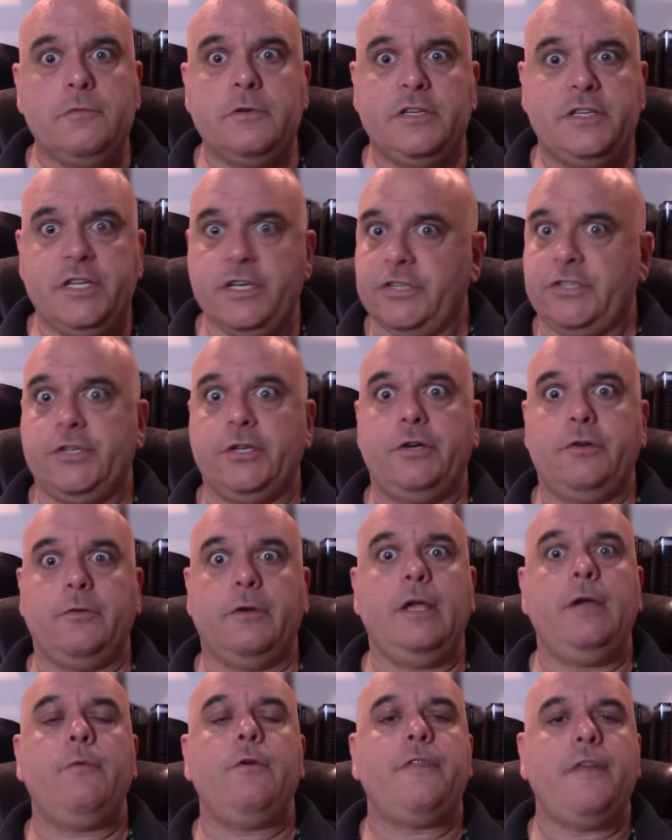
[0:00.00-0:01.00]

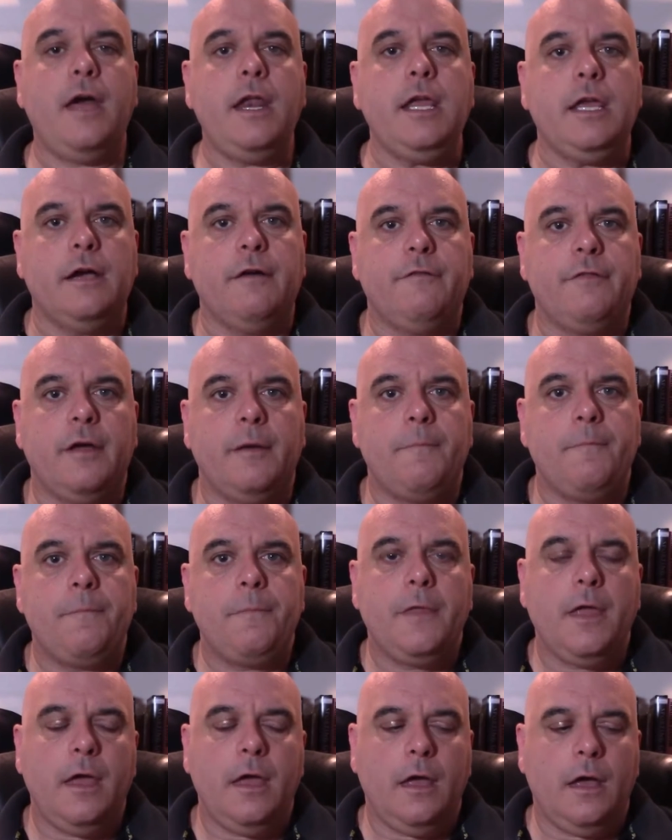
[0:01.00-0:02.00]
disagree with any of them.
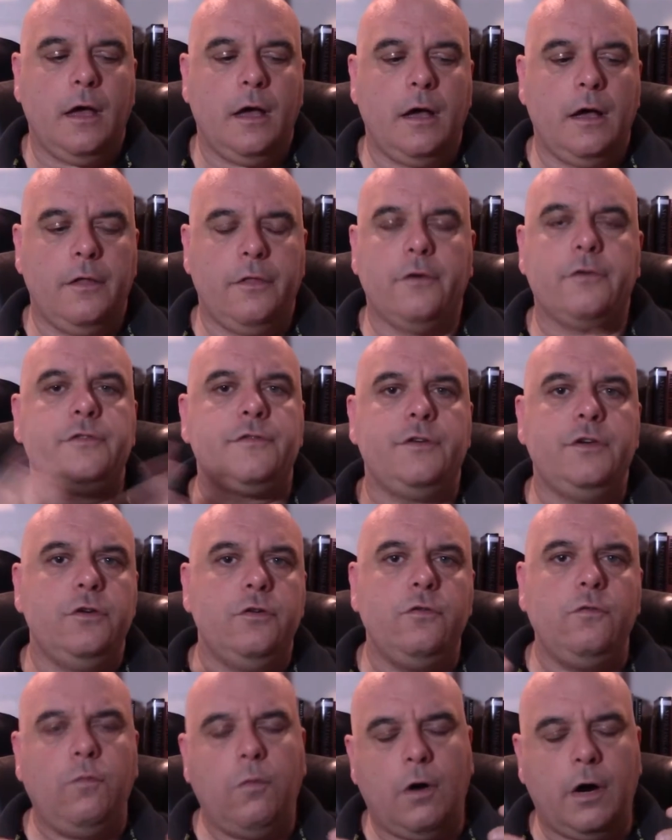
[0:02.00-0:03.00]
Those of you
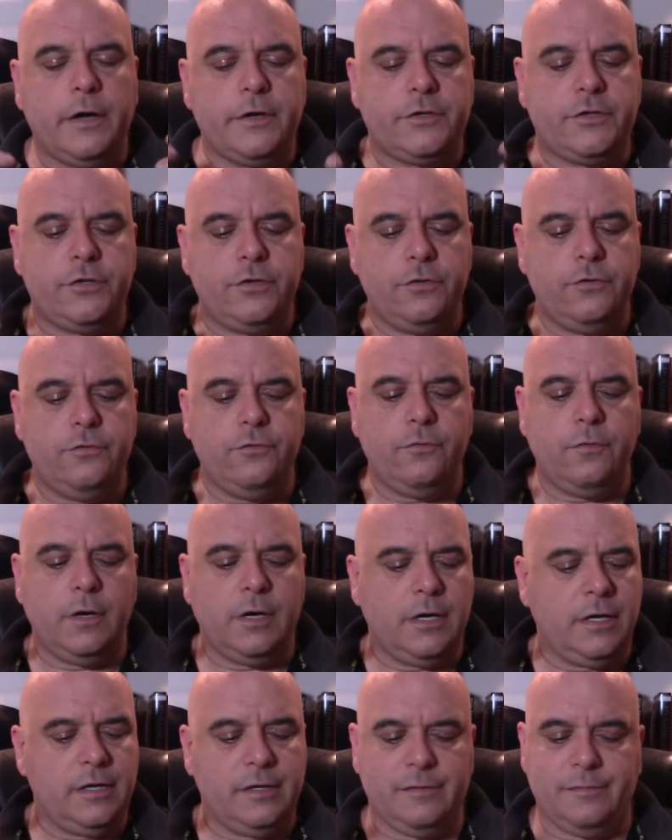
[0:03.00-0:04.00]
who want
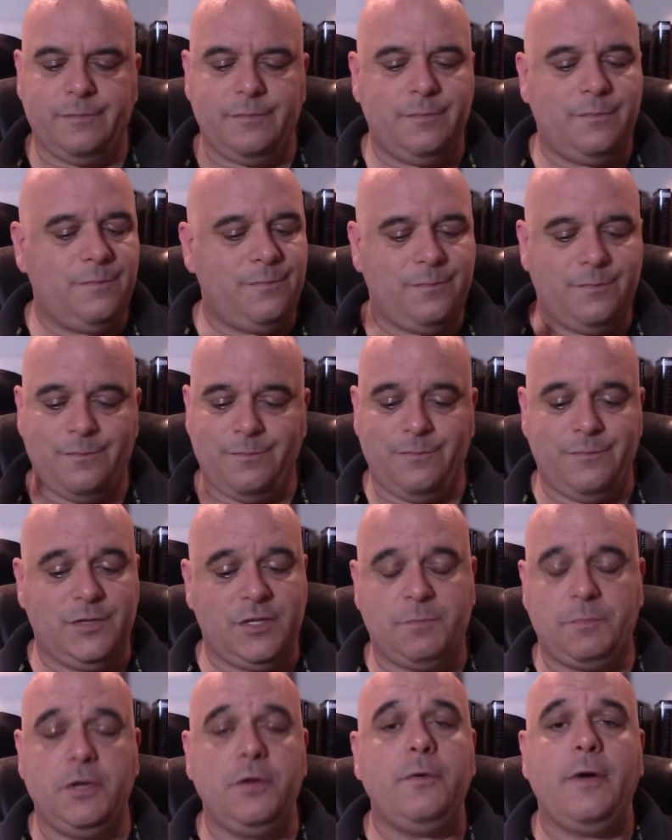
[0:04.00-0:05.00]
to
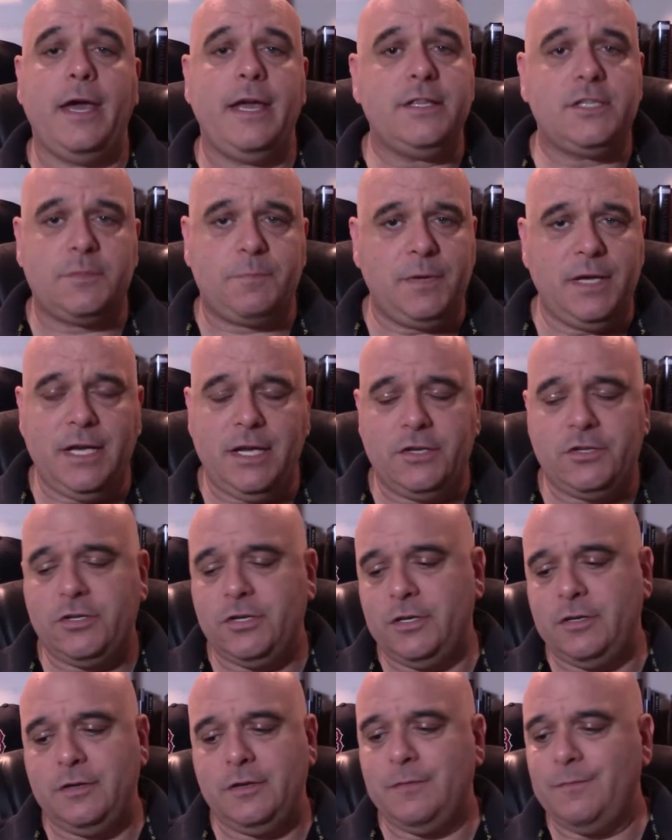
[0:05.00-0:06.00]
spew hate speech
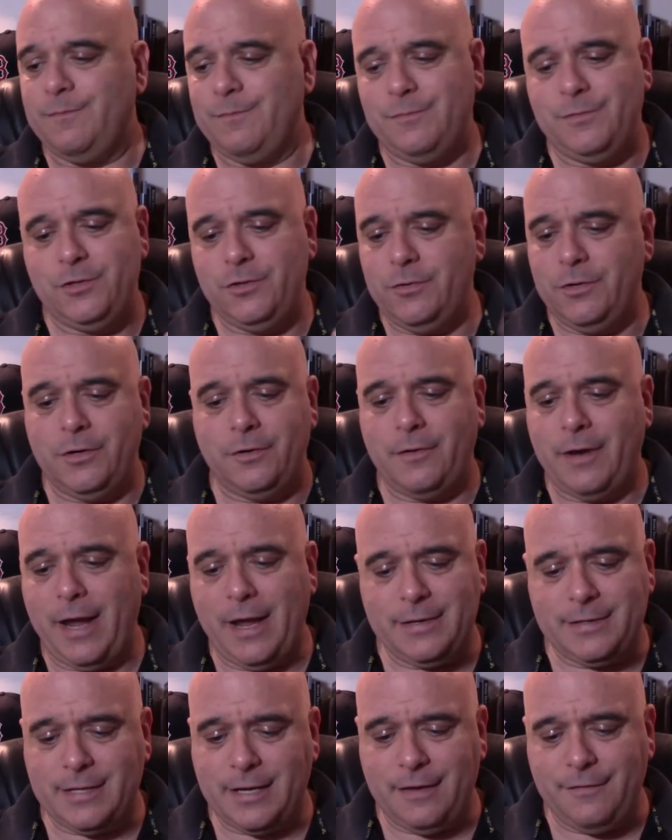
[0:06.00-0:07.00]
and do your
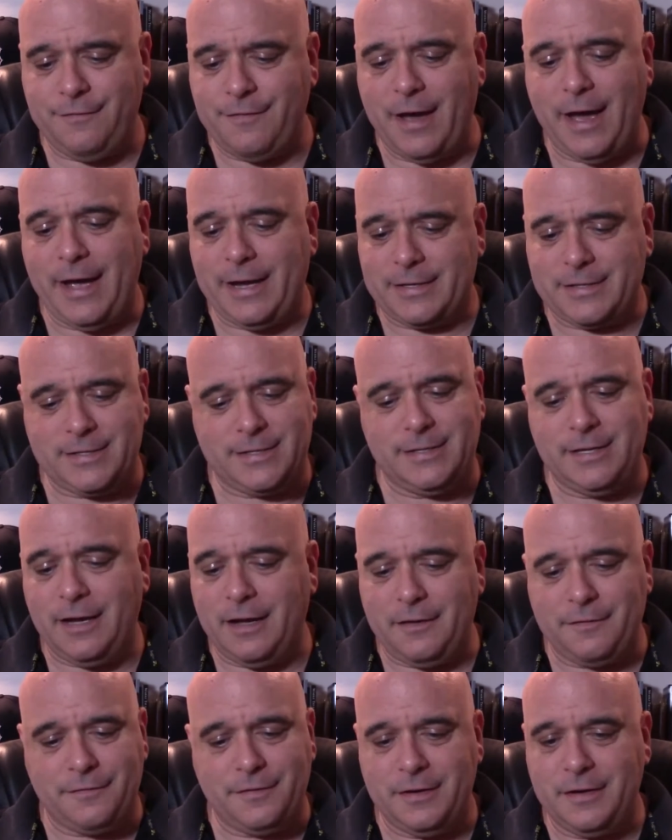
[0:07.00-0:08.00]
anti-vax
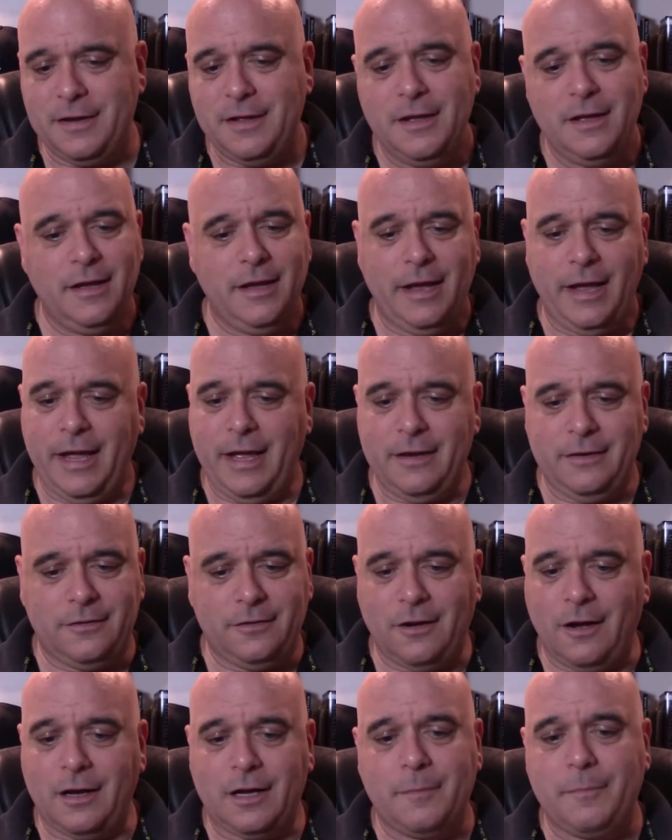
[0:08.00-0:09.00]
stuff and
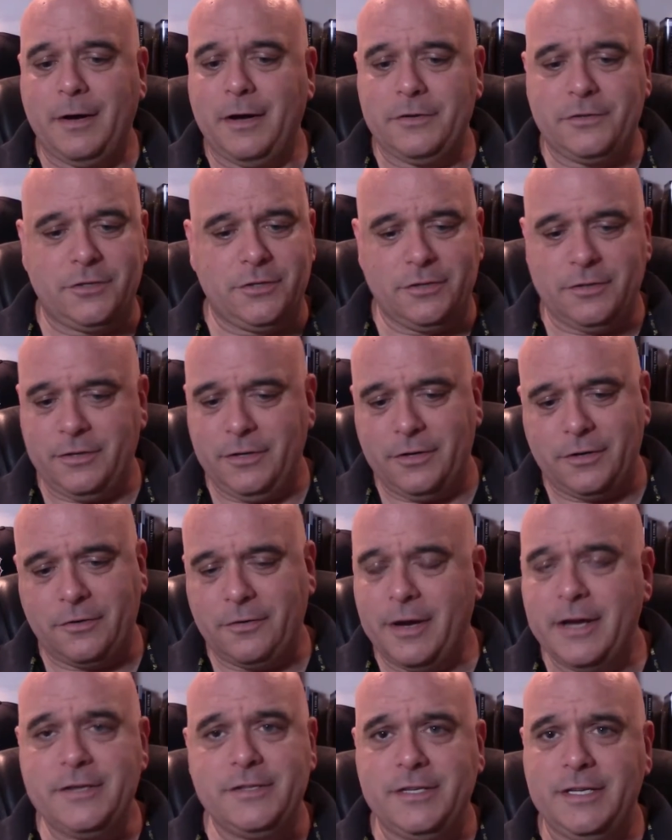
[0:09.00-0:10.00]
talk about your
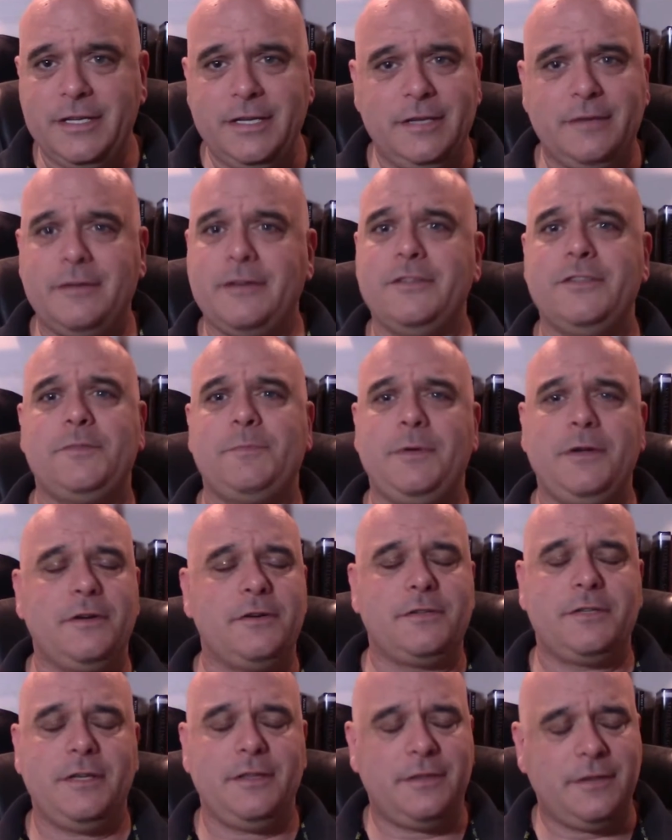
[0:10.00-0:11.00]
crazy
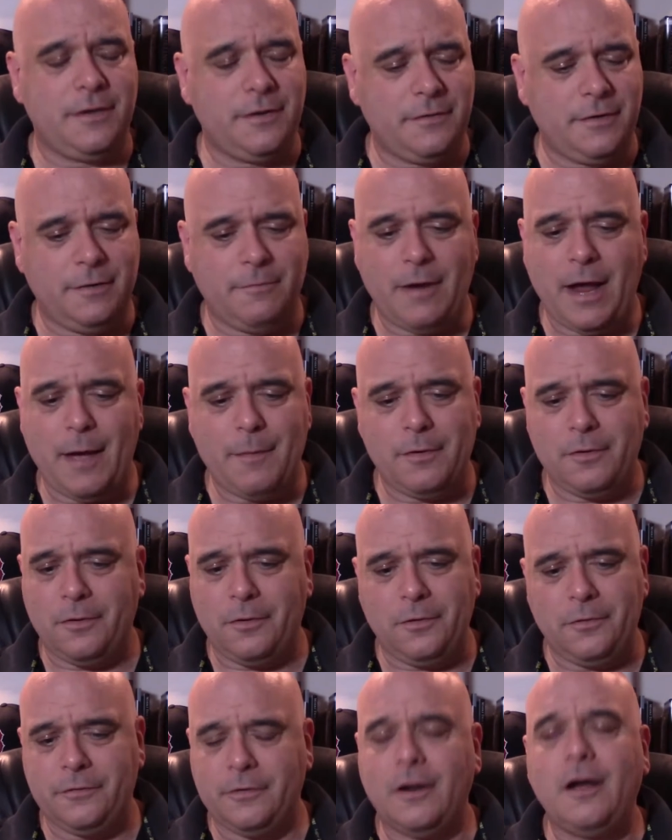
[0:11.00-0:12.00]
conspiracy theory rabbit
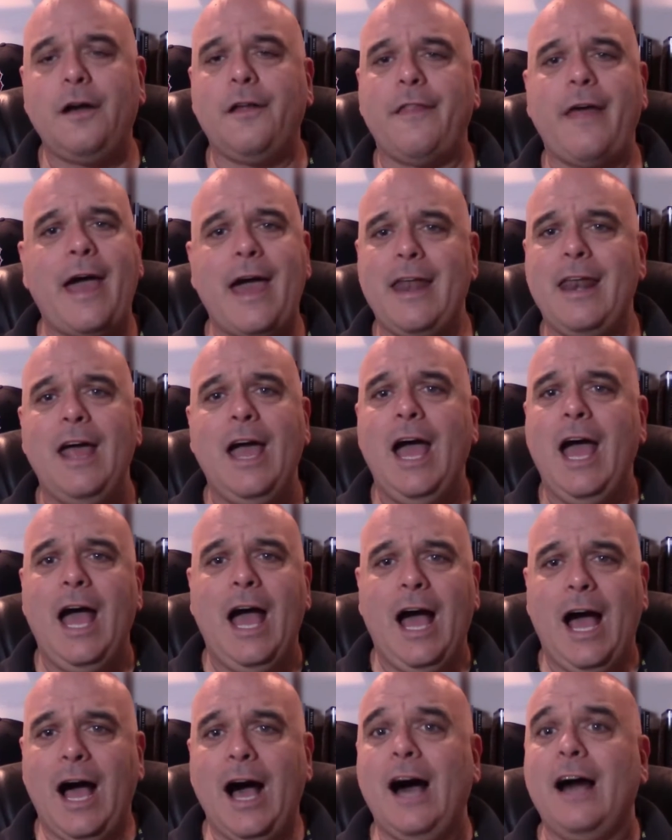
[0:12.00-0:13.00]
holes and all that,
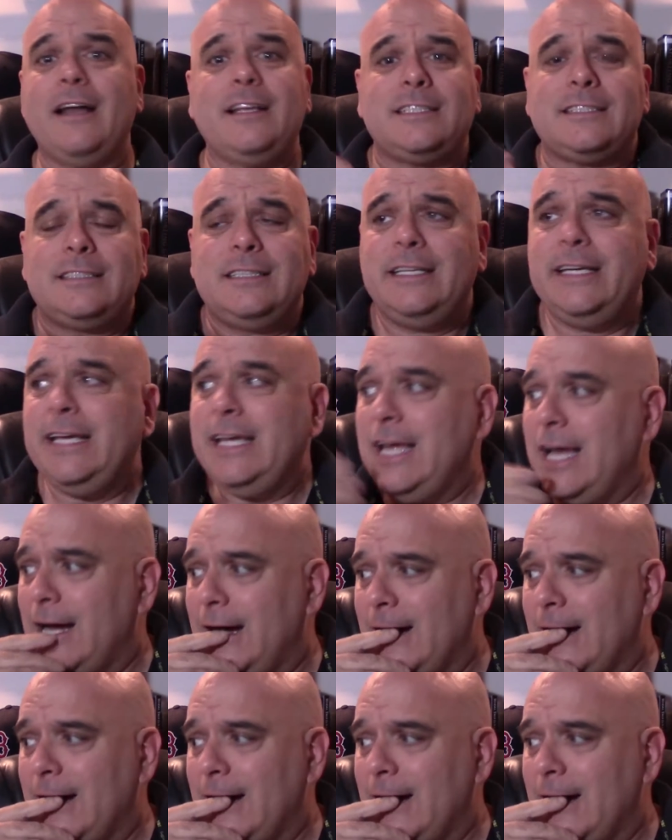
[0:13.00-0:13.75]
honestly,